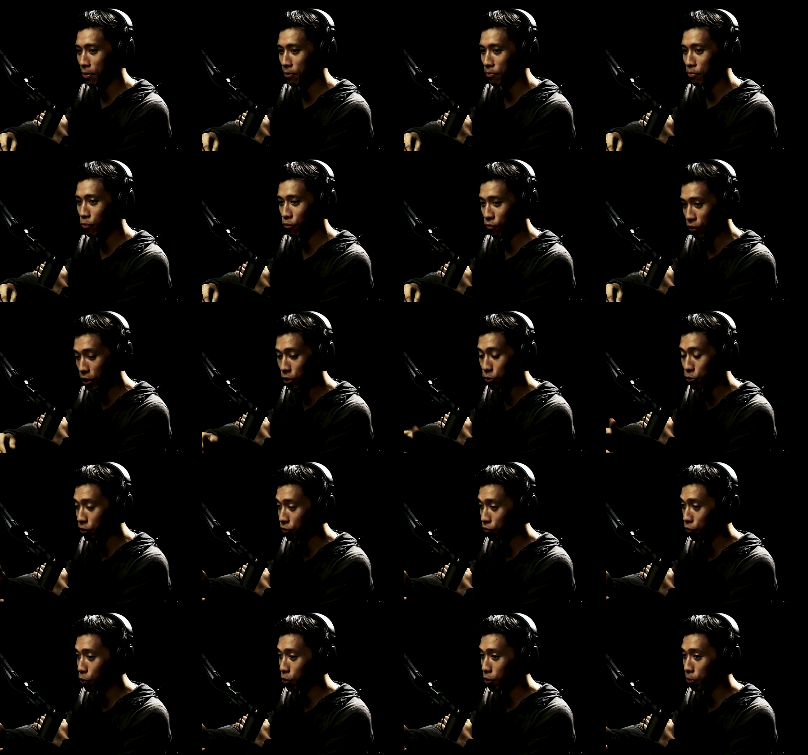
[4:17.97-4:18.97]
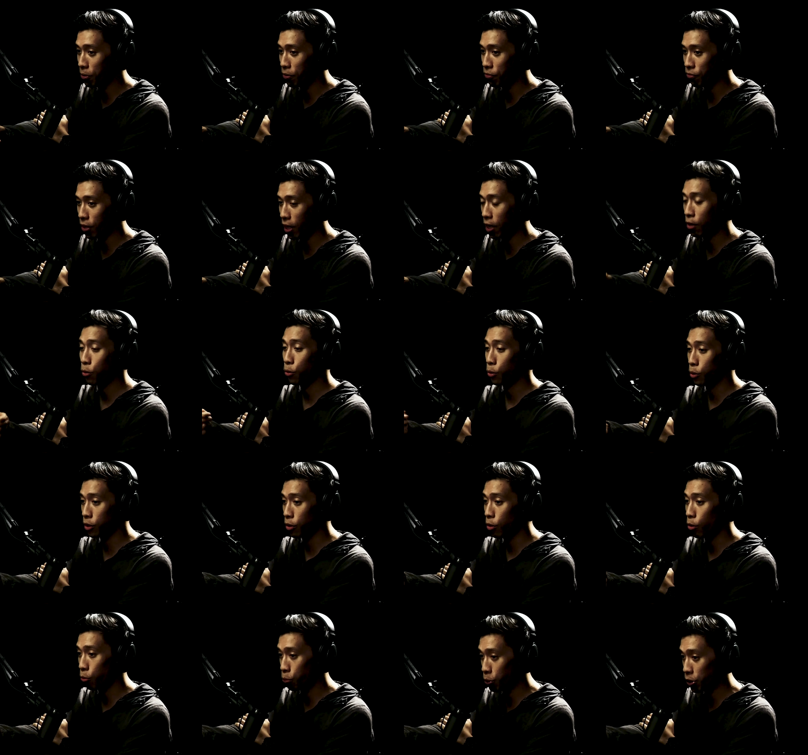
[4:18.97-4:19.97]
victory for them
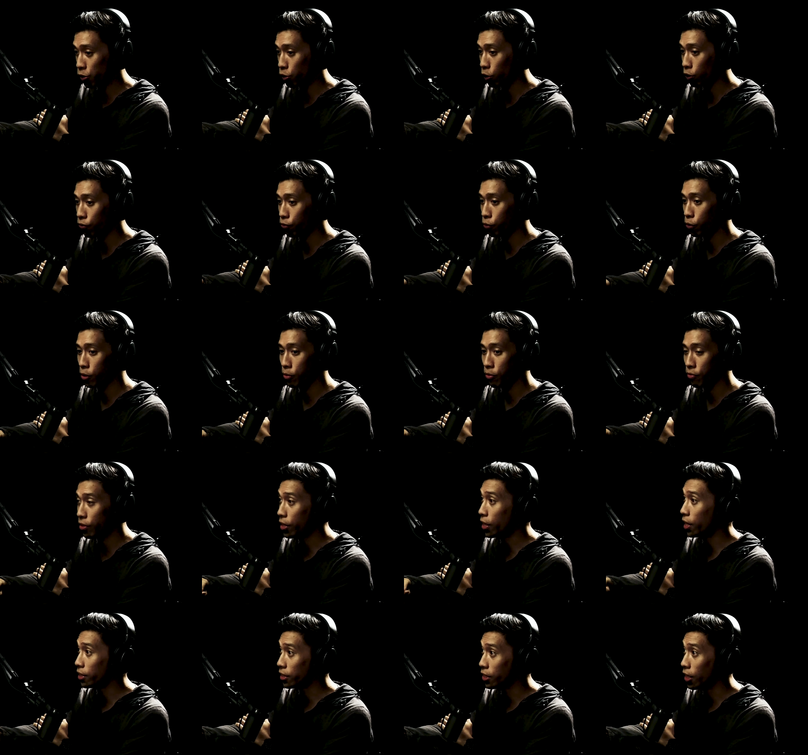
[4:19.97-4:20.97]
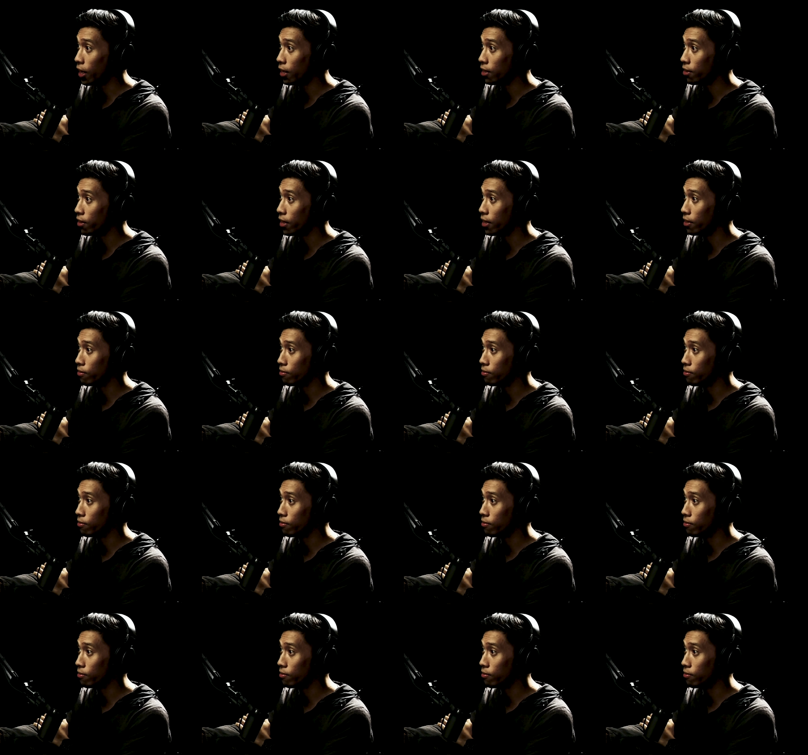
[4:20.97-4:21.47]
or result for them if they had gotten that.